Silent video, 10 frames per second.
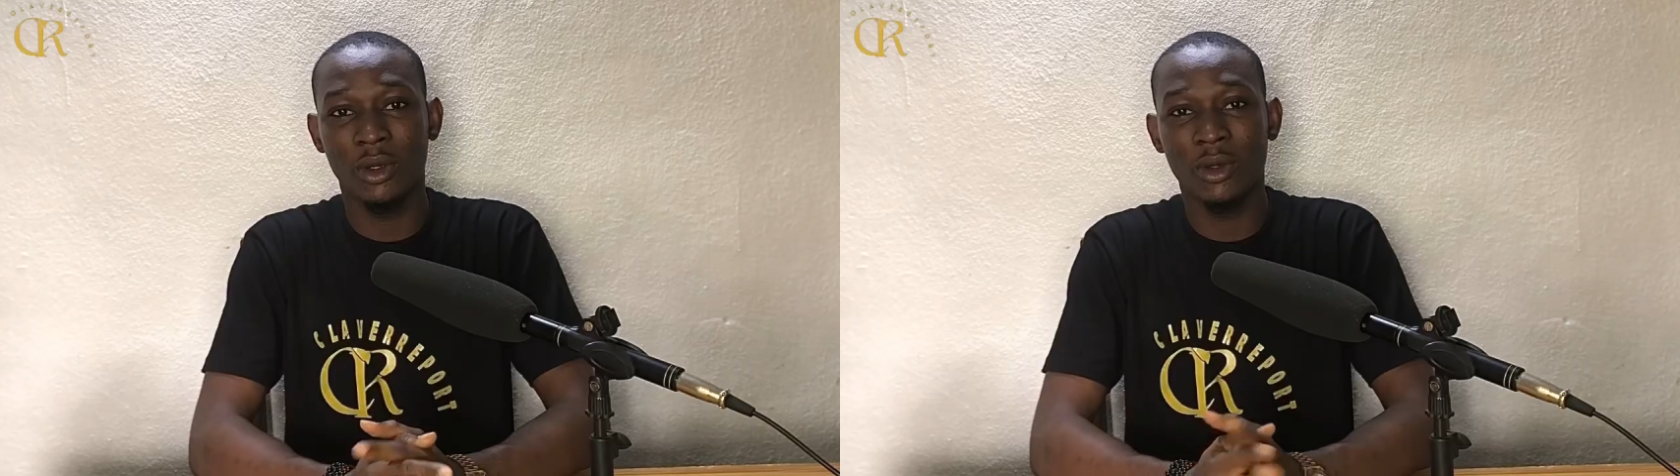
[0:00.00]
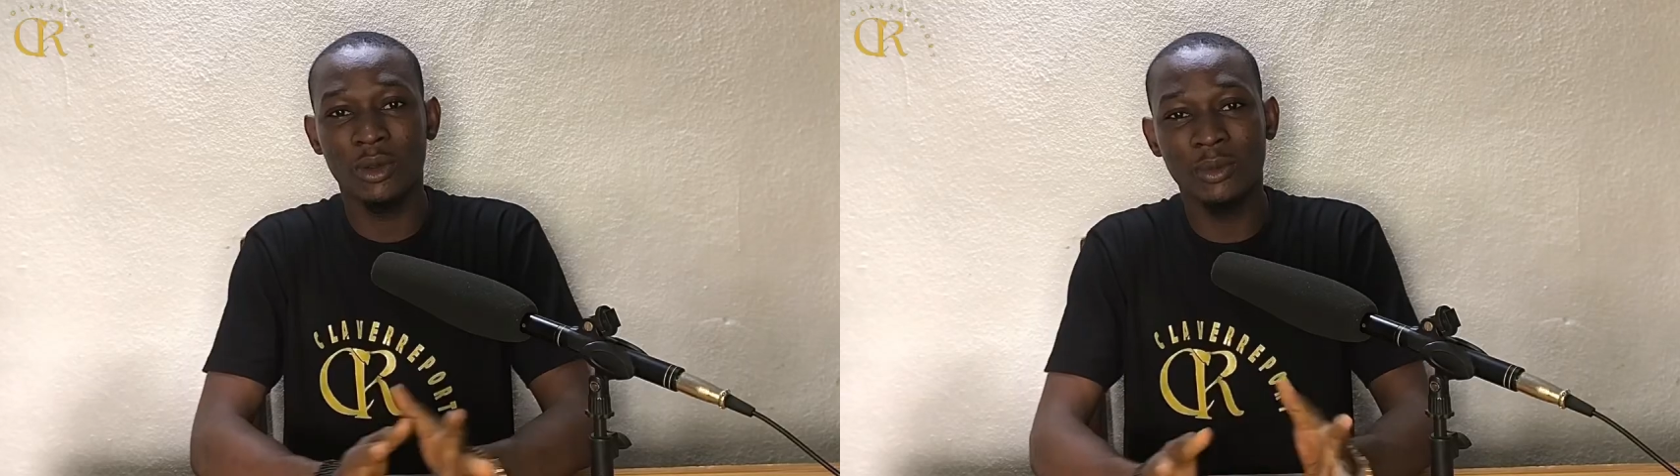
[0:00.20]

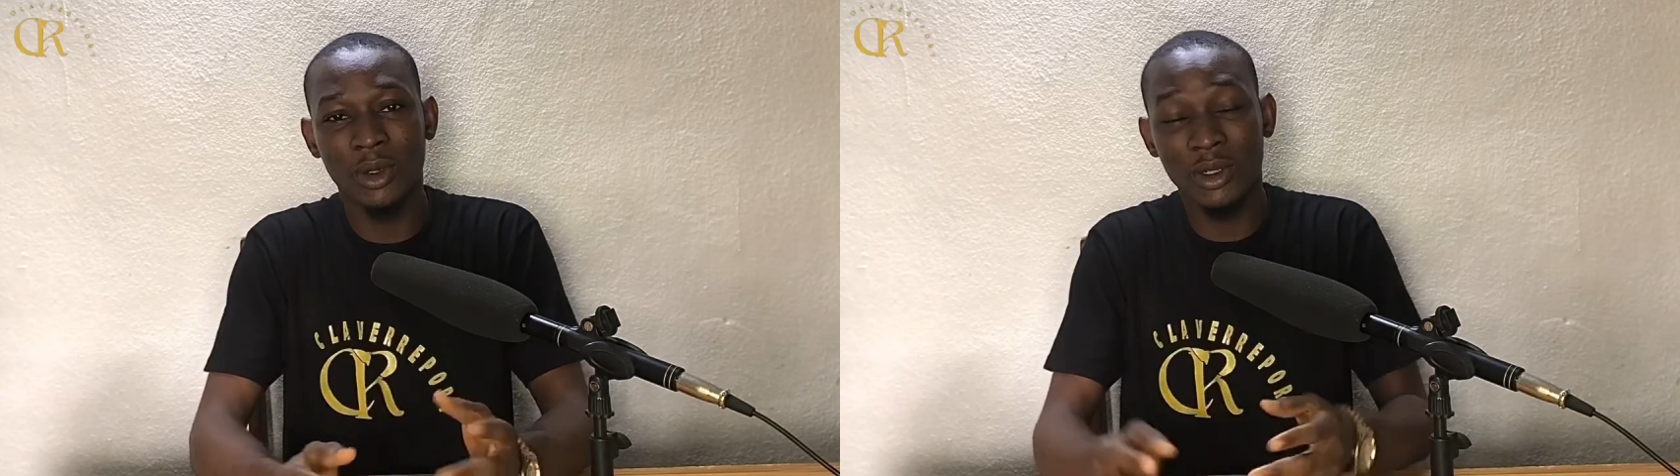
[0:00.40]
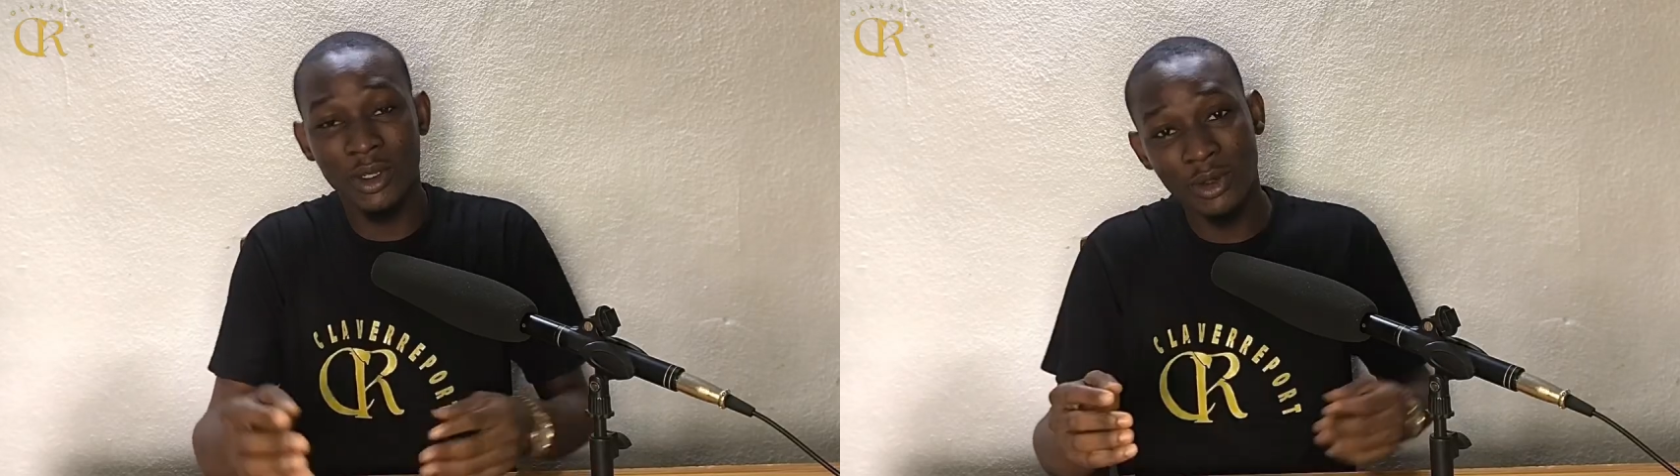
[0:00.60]
Good
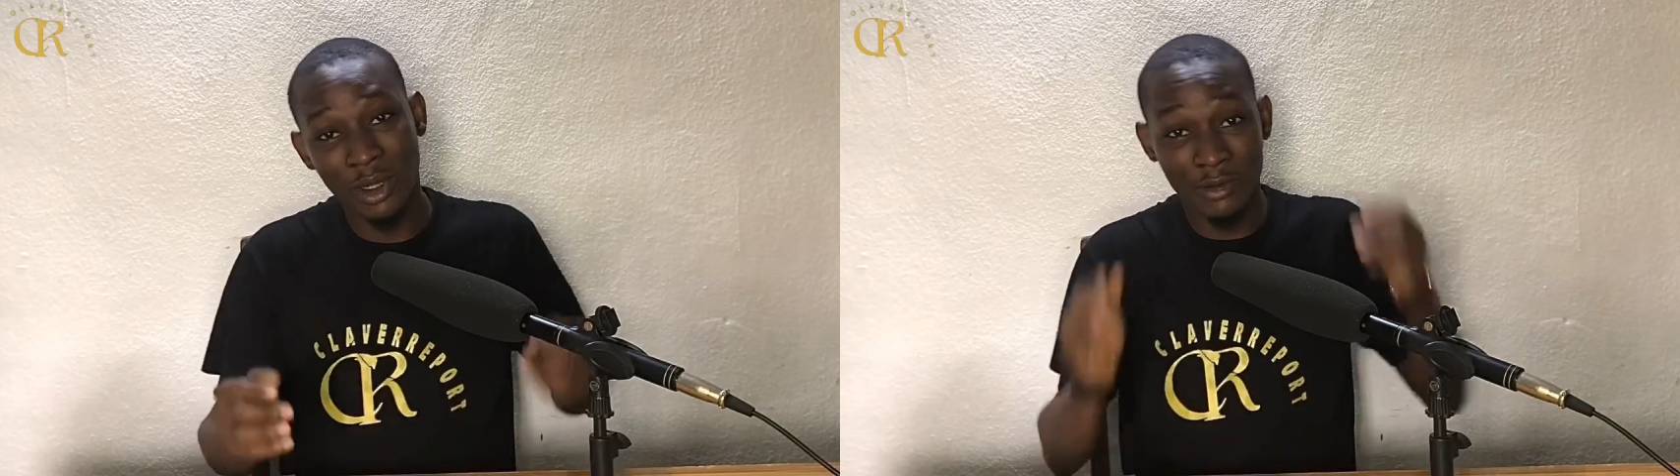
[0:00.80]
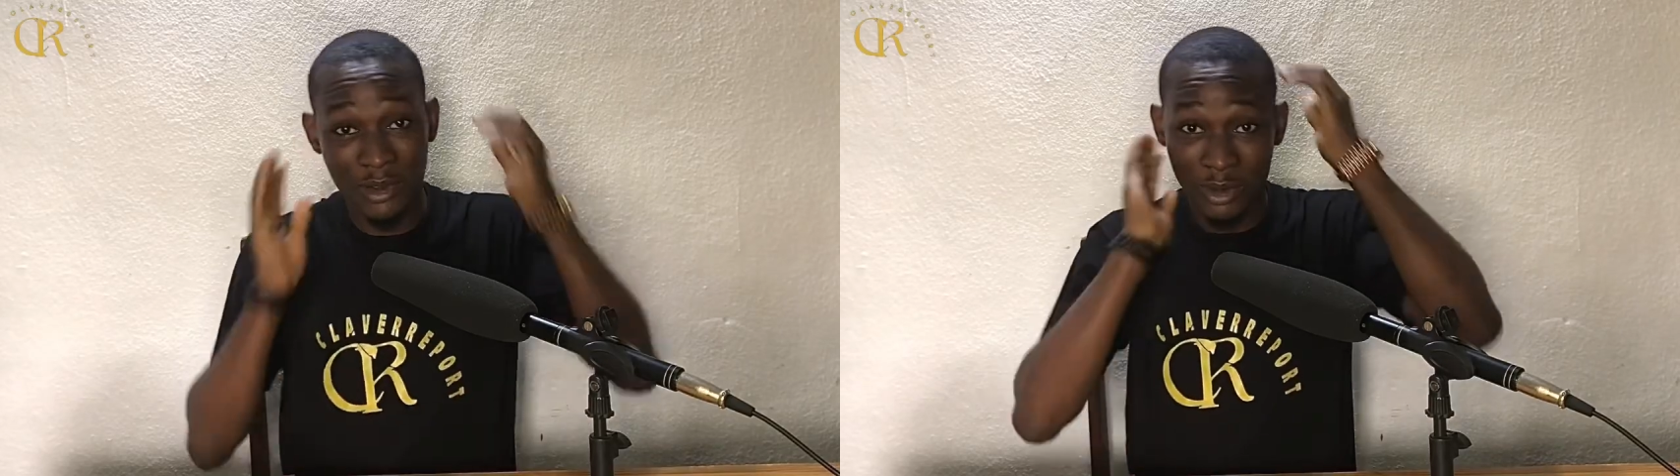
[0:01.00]
morning, good
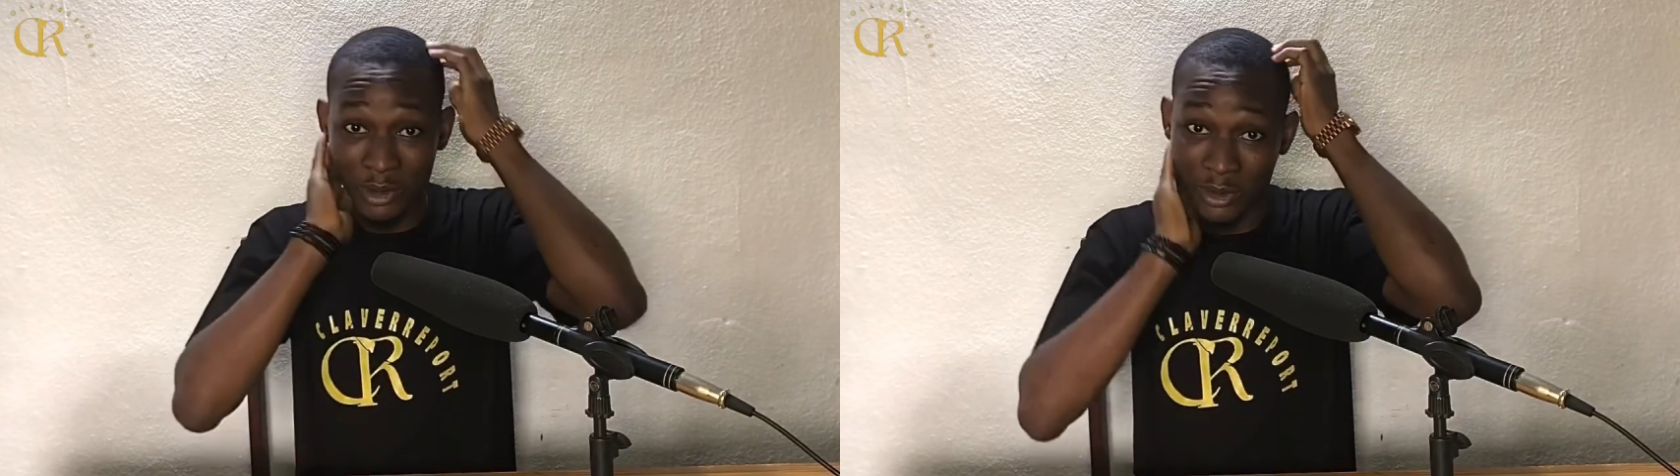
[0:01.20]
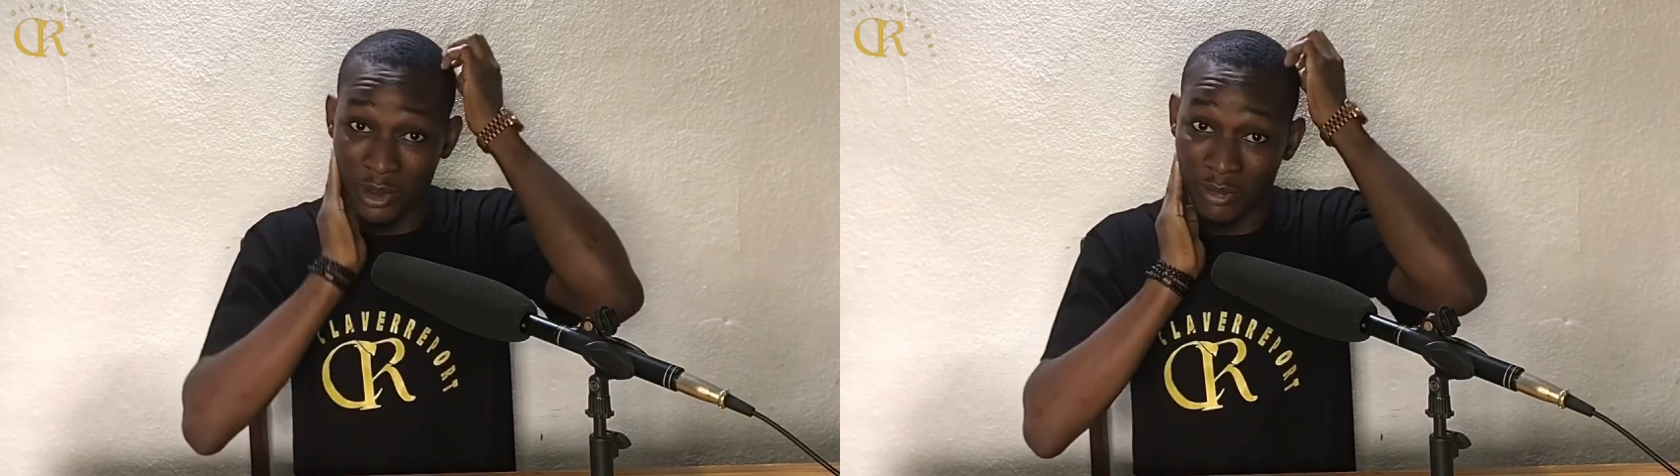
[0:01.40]

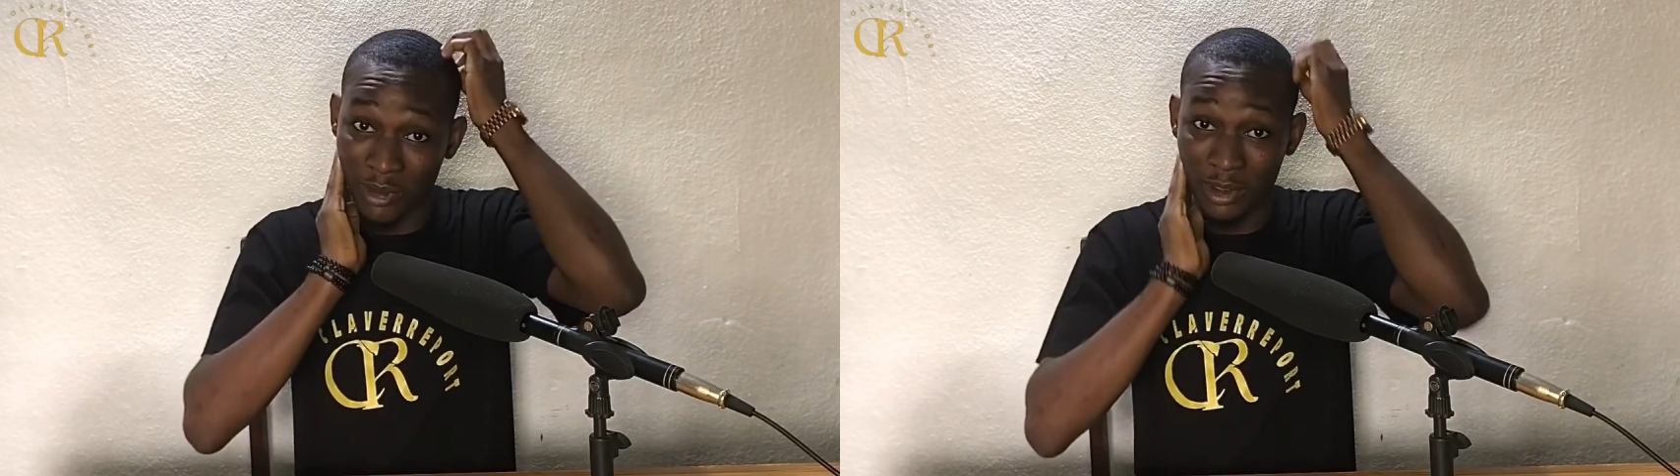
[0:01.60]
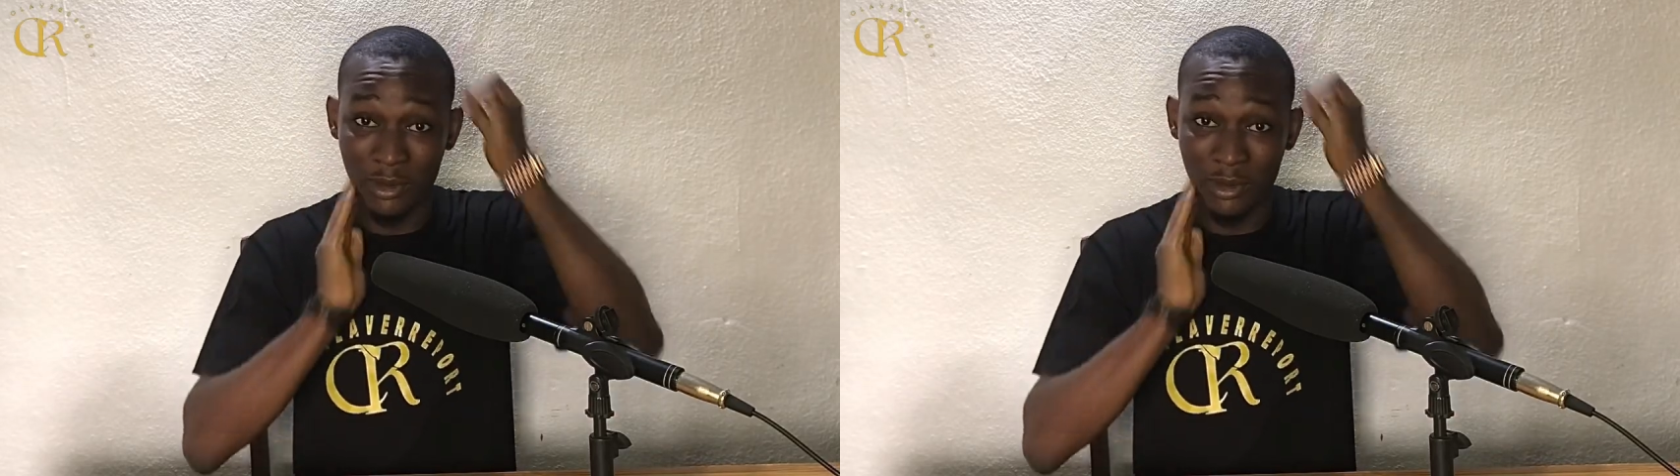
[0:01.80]
afternoon, good evening,